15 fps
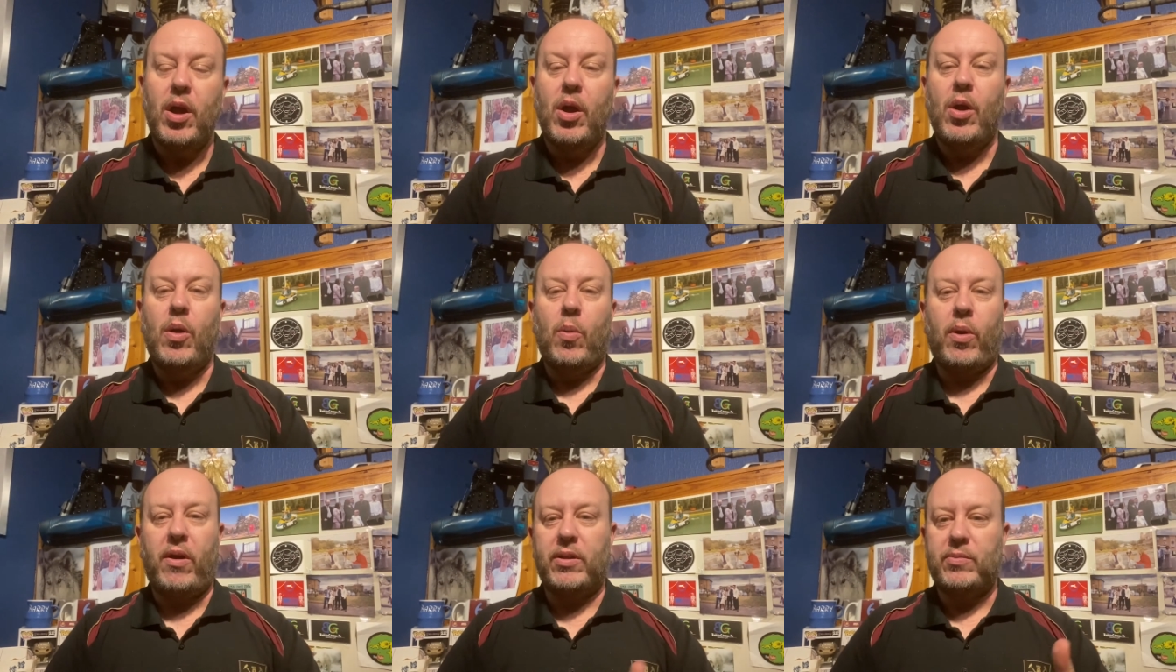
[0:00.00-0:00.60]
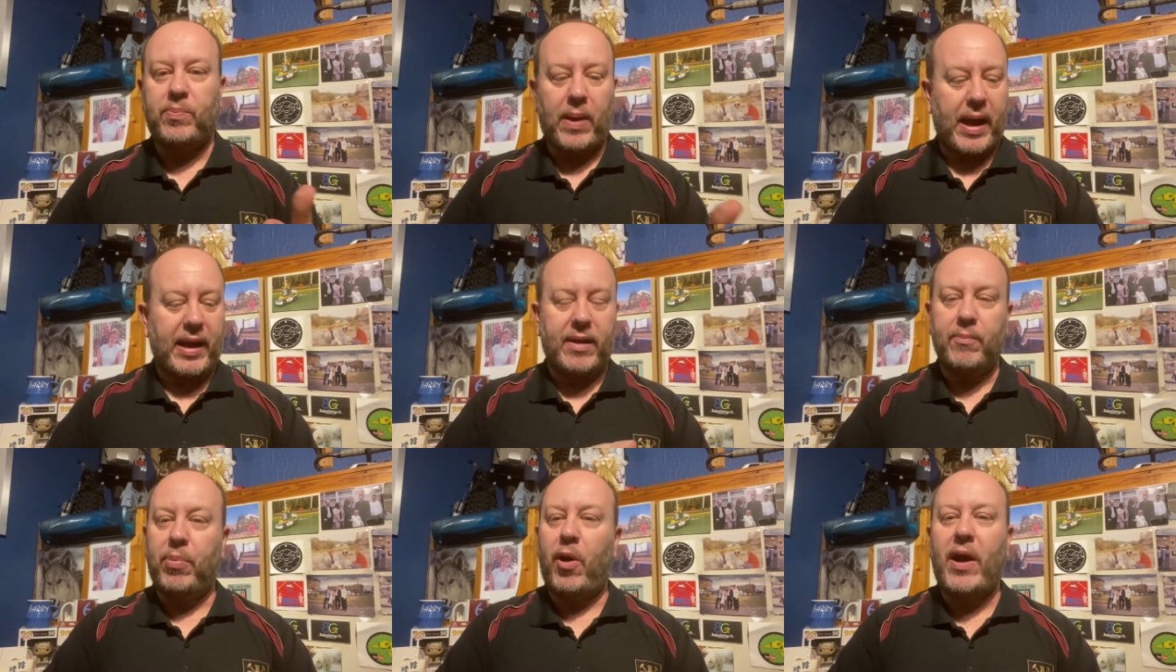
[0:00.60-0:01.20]
where I
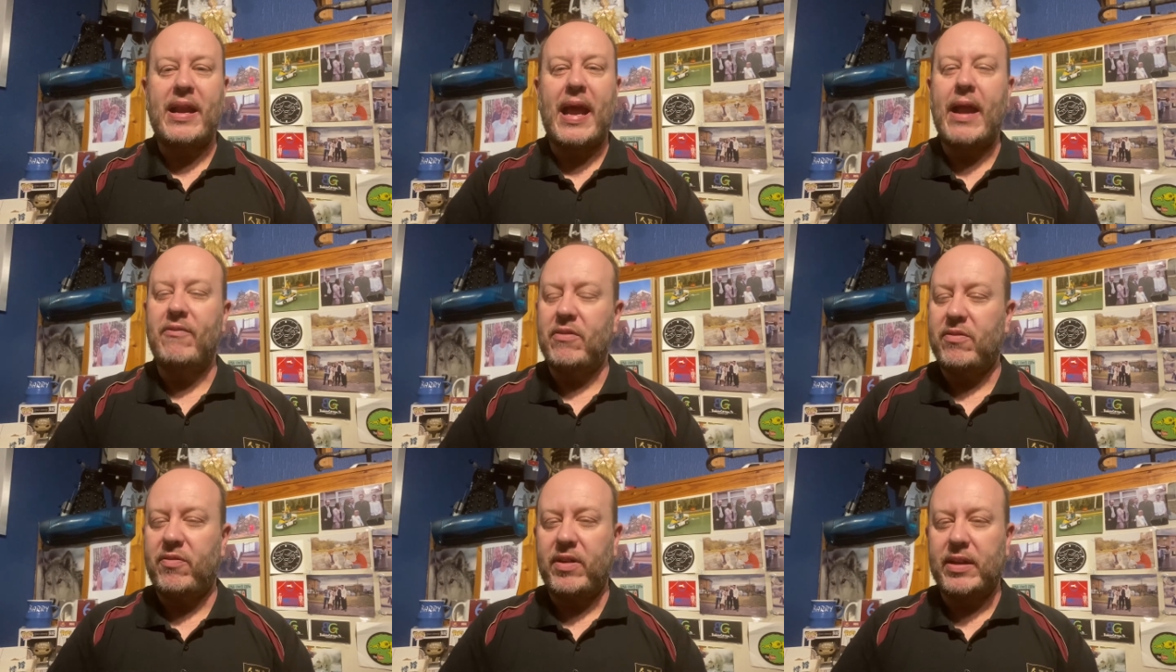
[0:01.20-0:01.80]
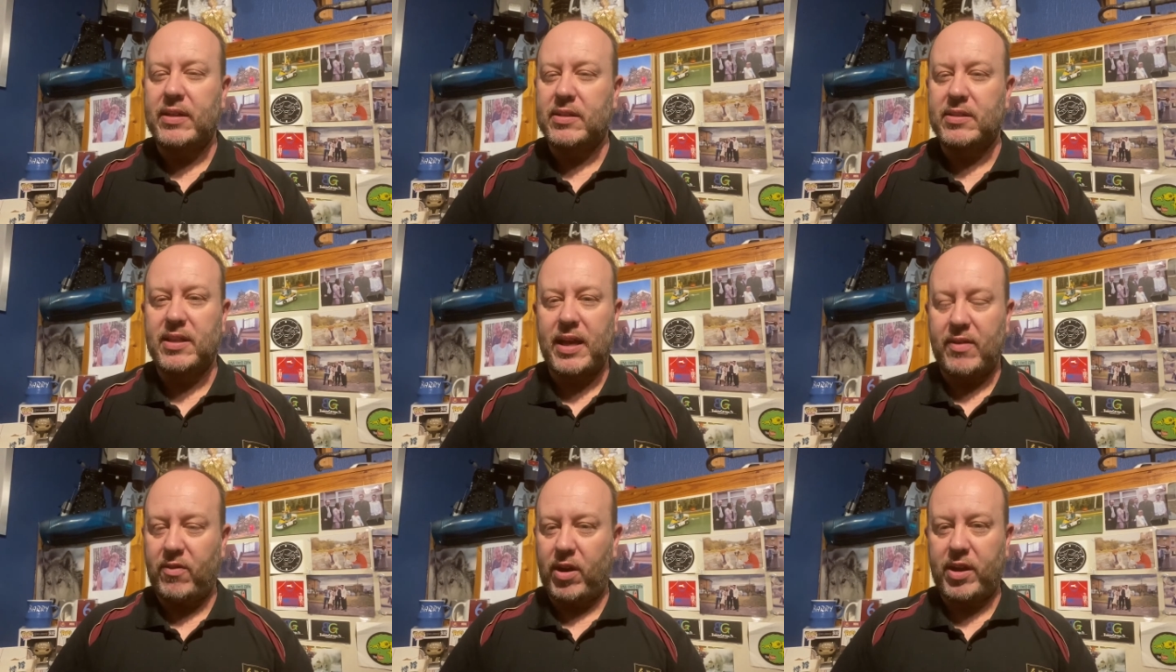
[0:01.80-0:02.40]
combine everything
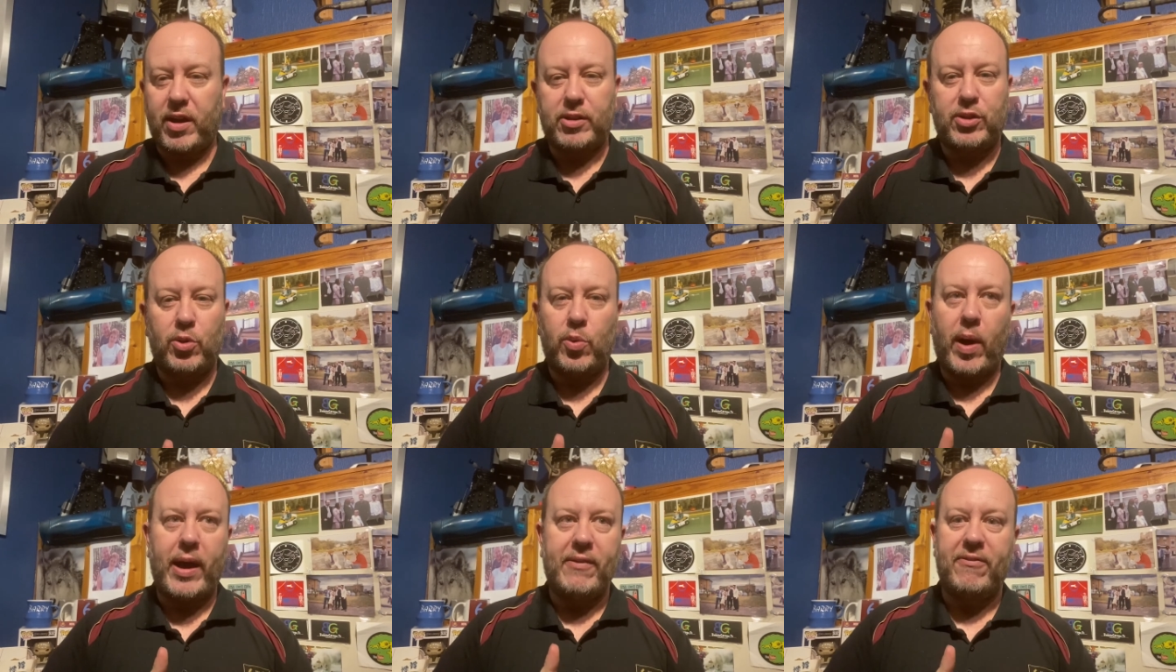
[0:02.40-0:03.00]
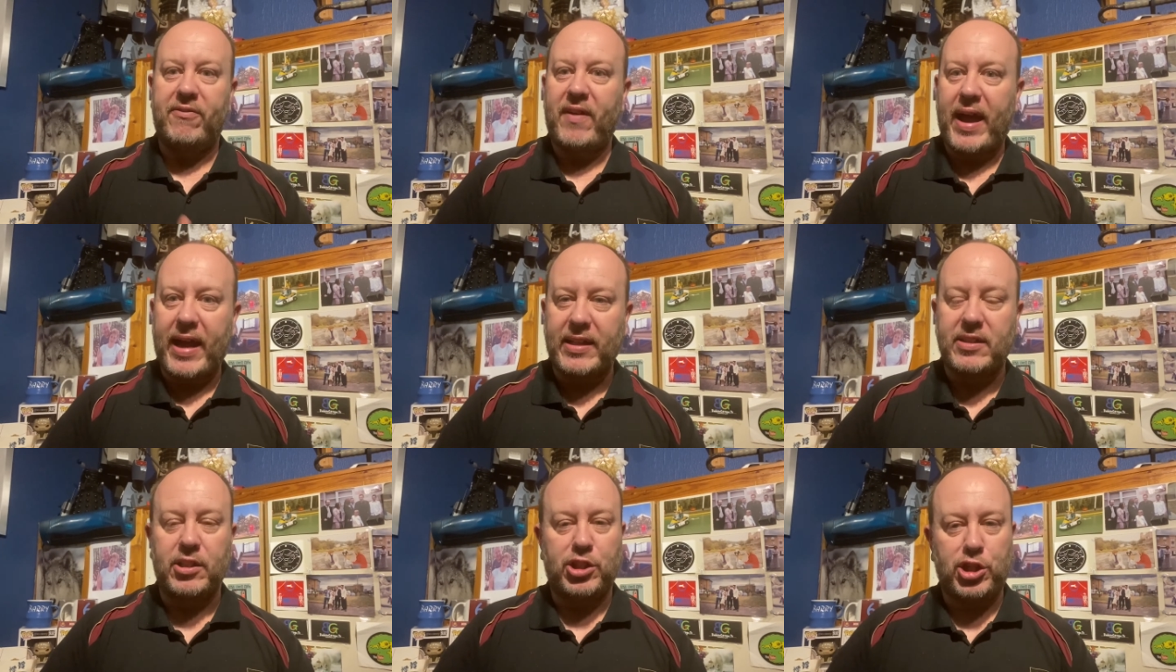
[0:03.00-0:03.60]
together like I do a fact,
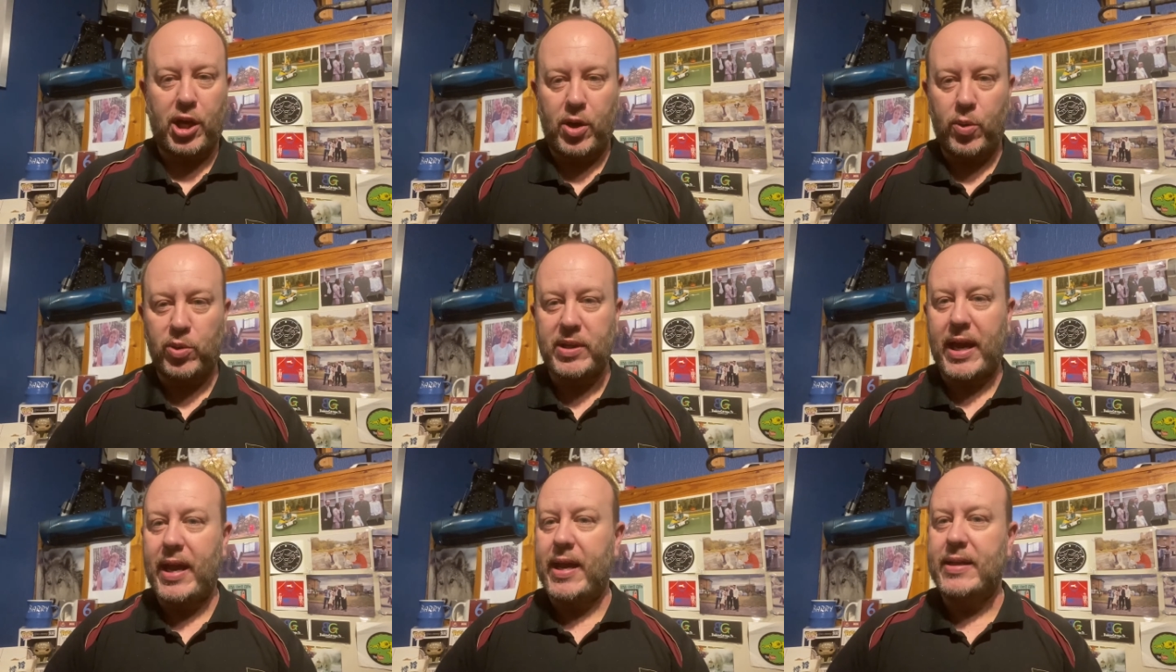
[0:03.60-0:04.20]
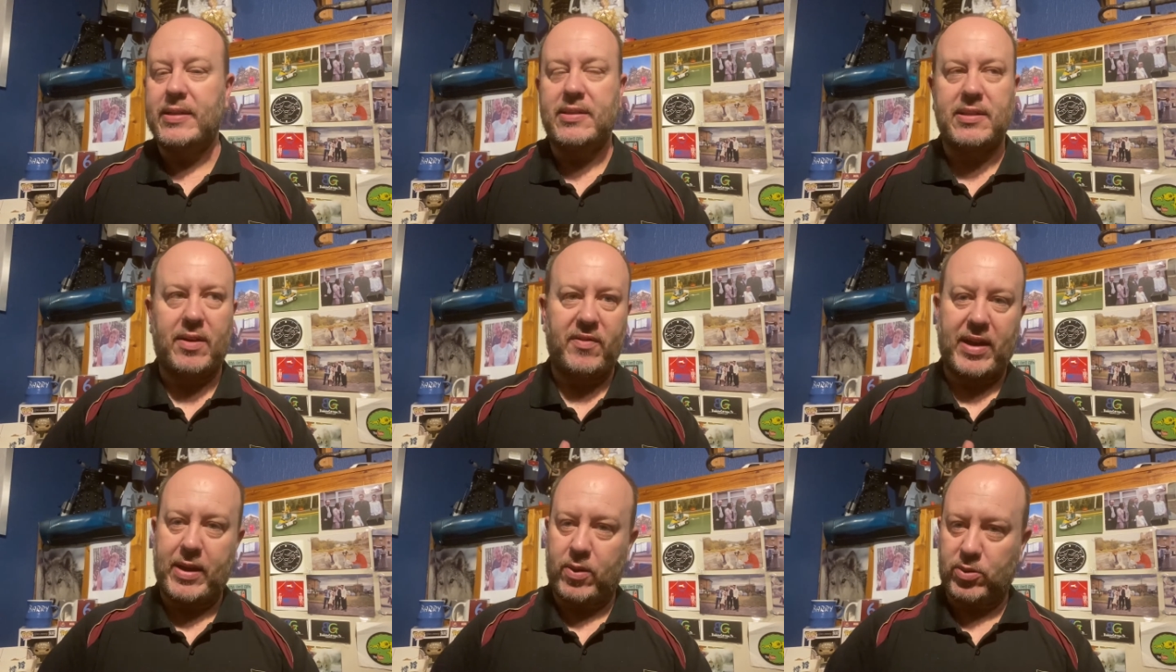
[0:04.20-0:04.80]
a joke and something
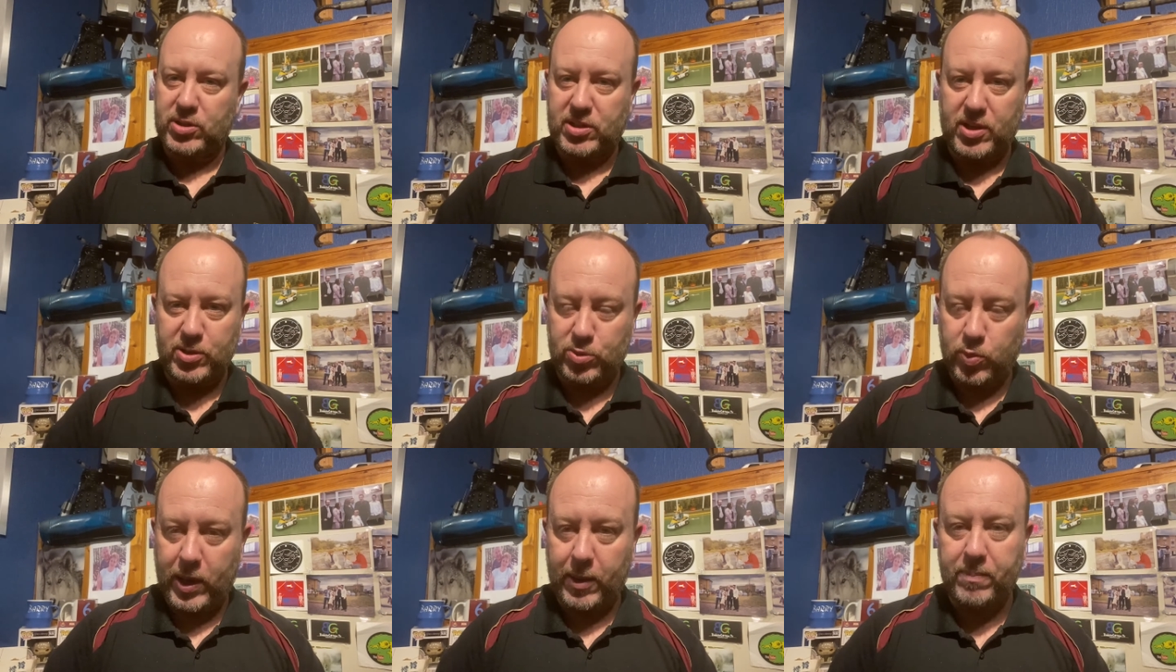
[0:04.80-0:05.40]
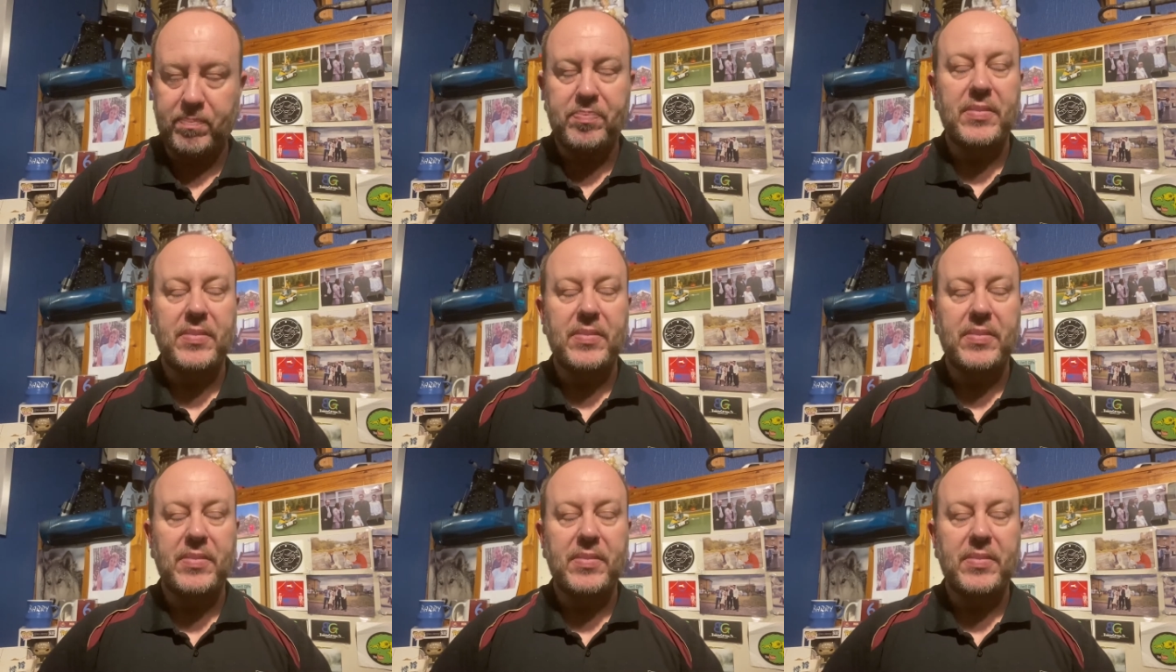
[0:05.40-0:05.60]
else as well.